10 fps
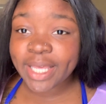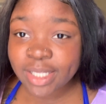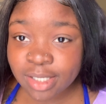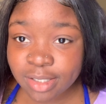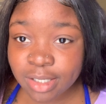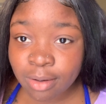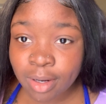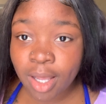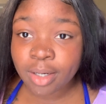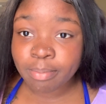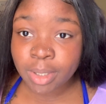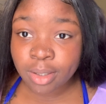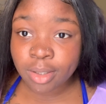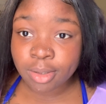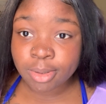get to the tow line
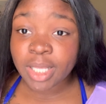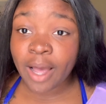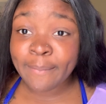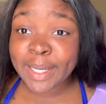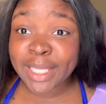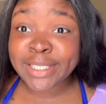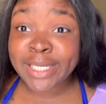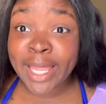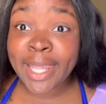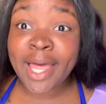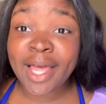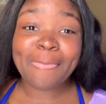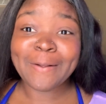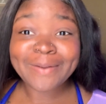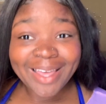means y'all better get to that line,
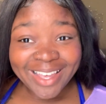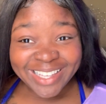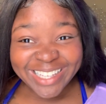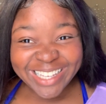okay?